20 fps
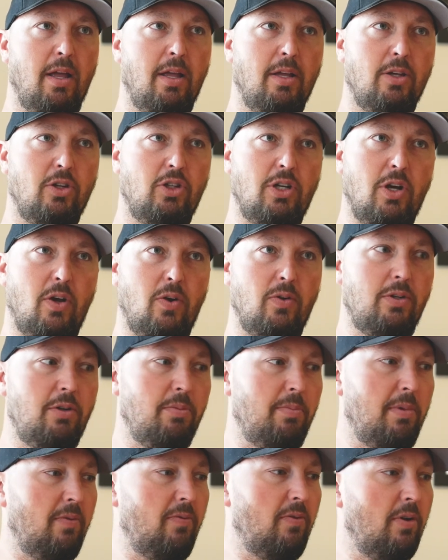shout out
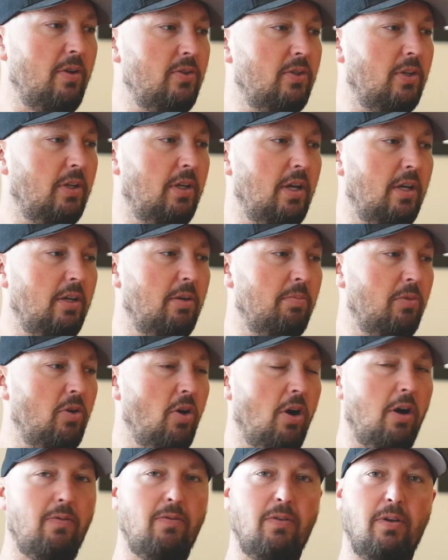to my friends at Kingdom
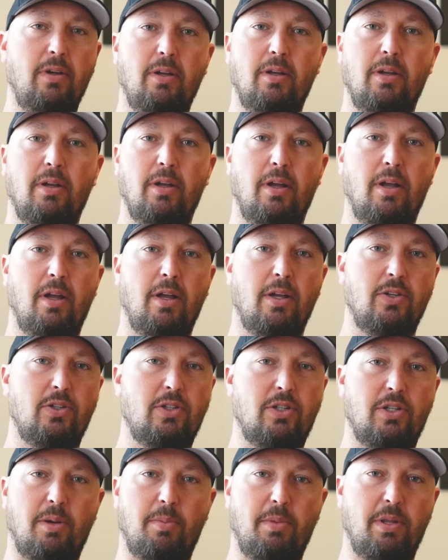Coffee.
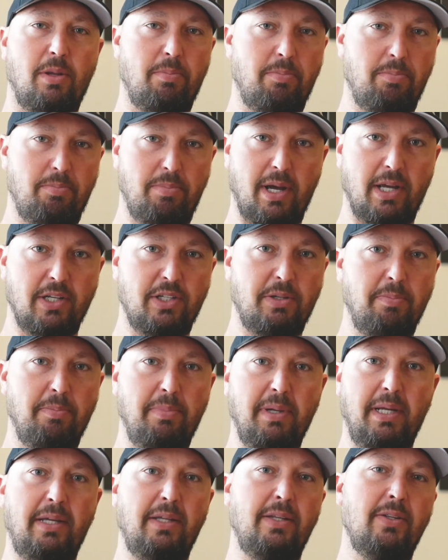Some of the best
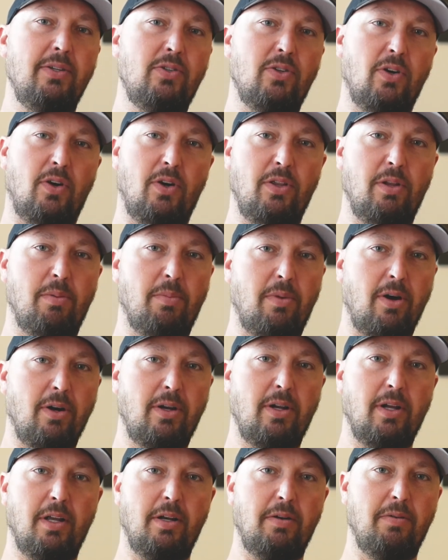beans on the
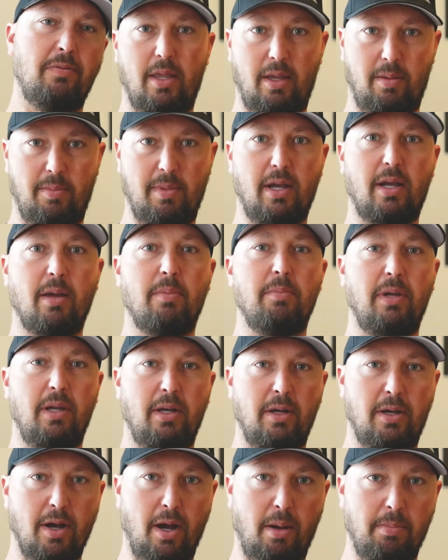market. They make a
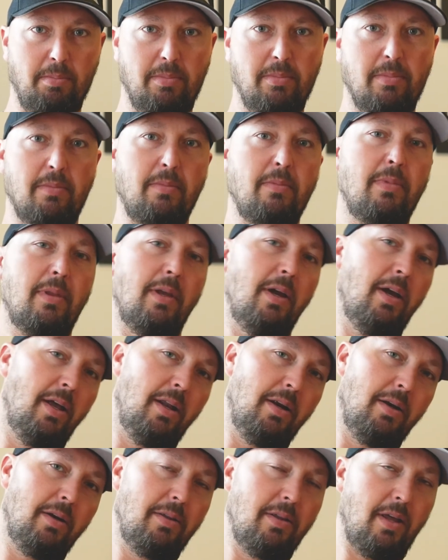mean cup,
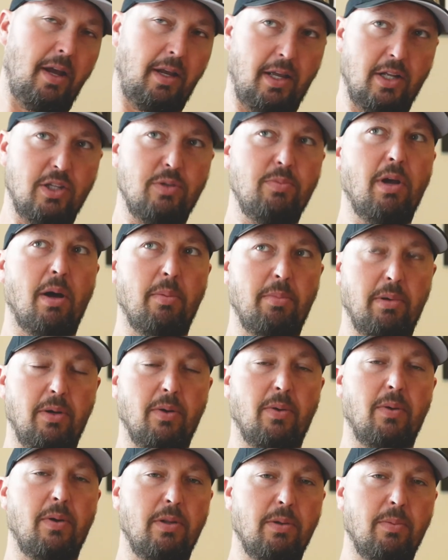and that gets me up and
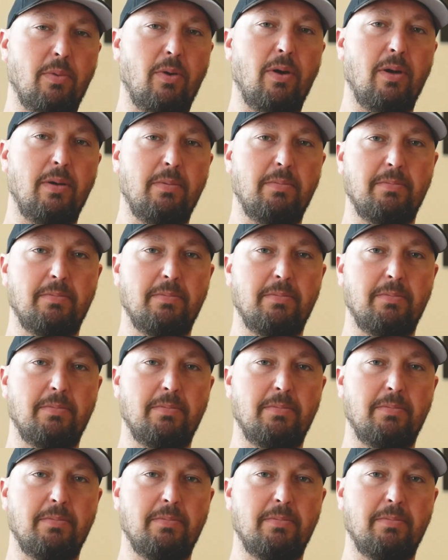going in the morning.